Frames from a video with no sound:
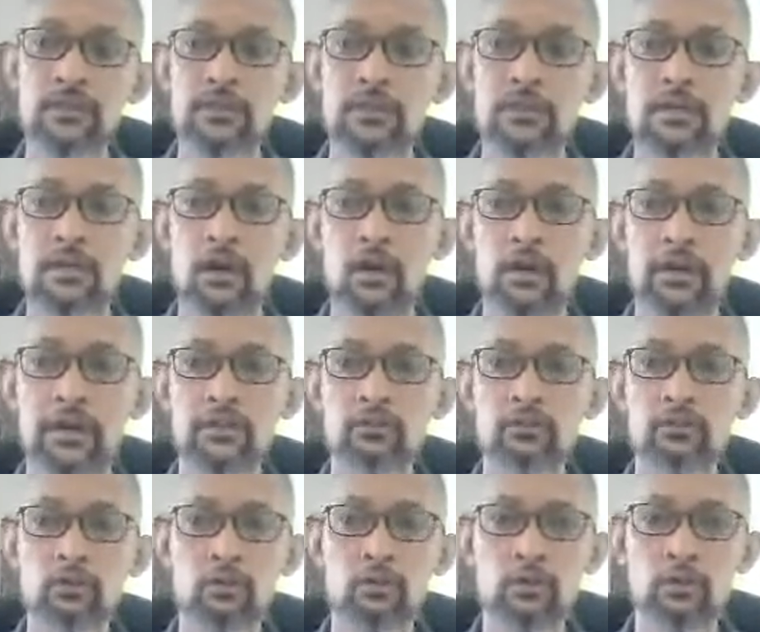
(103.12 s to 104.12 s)
Okay,
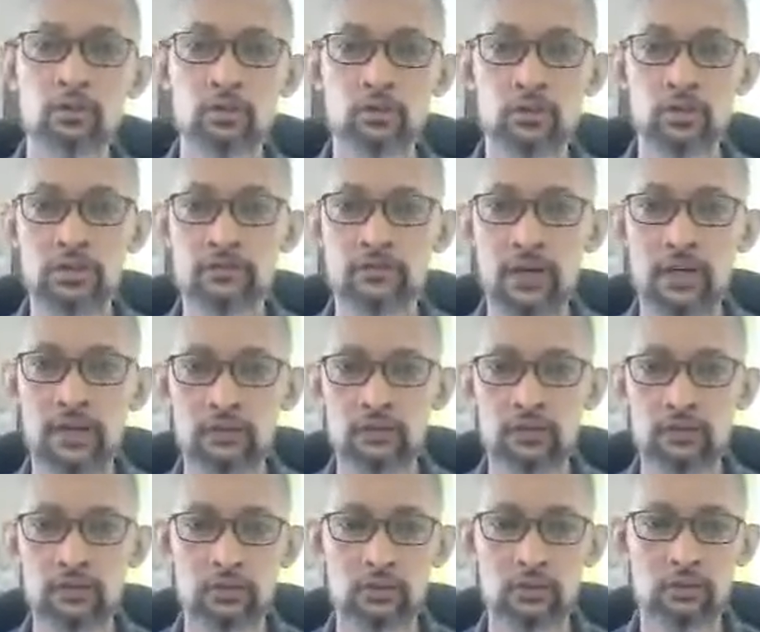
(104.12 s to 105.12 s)
to develop,
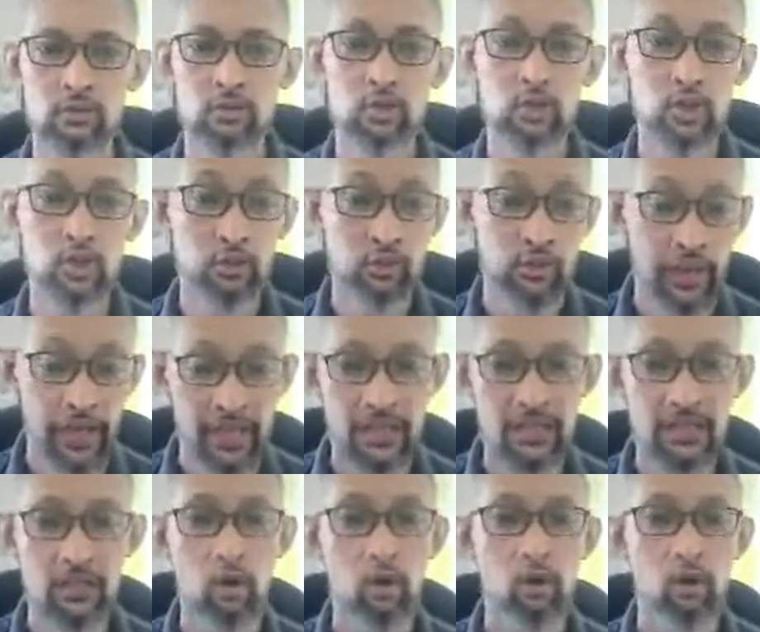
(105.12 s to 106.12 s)
to create
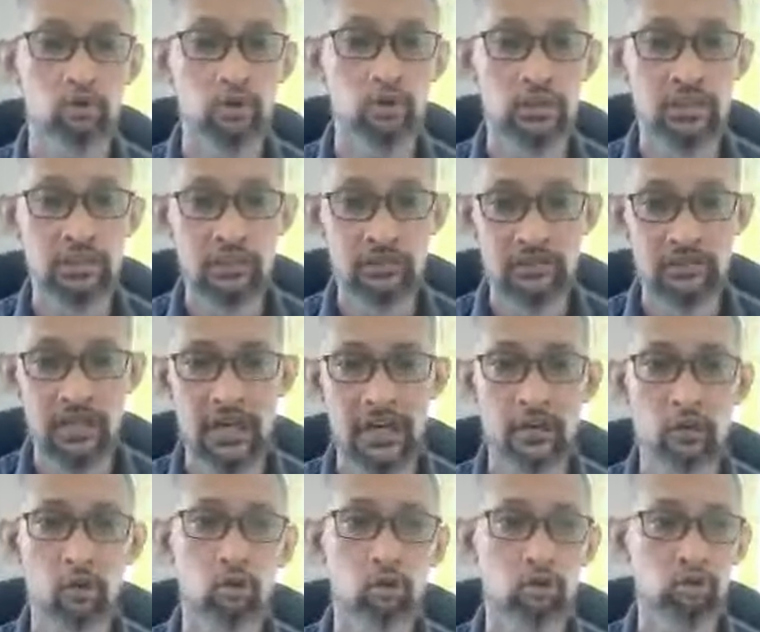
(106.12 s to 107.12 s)
or to design
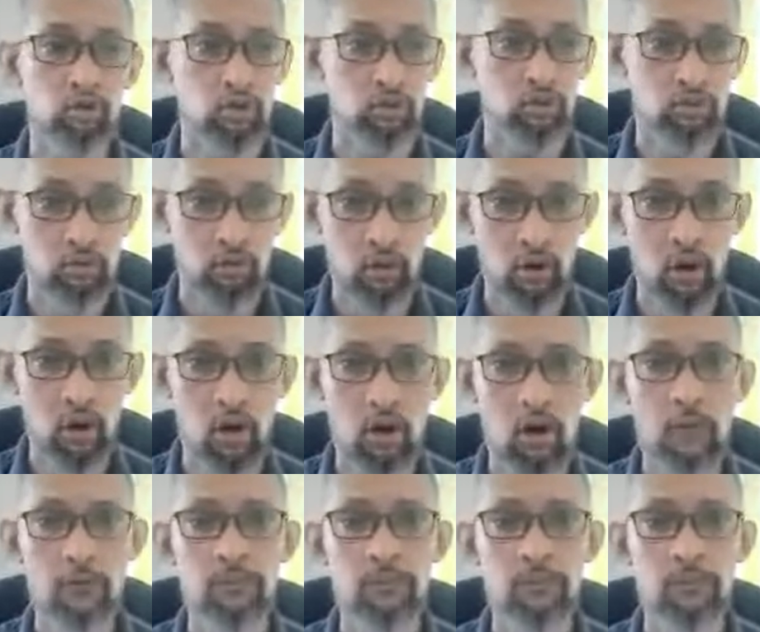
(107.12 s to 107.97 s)
or to draw,